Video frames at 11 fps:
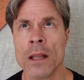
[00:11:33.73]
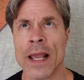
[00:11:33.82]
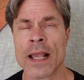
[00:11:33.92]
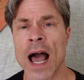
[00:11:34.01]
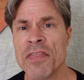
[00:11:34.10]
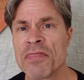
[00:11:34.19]

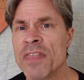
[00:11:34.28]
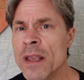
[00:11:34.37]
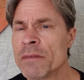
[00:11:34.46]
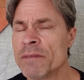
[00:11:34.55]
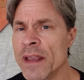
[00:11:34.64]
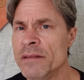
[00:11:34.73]
like I
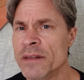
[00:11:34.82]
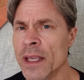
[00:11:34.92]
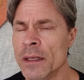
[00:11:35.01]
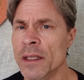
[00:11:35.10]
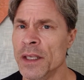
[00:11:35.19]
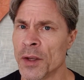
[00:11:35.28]
think they
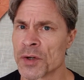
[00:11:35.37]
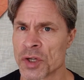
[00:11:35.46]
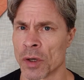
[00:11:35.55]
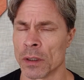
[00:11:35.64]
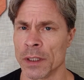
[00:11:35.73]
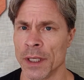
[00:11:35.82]
did
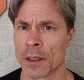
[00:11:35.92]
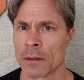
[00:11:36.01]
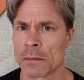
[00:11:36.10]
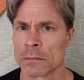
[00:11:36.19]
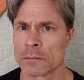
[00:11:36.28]
years earlier.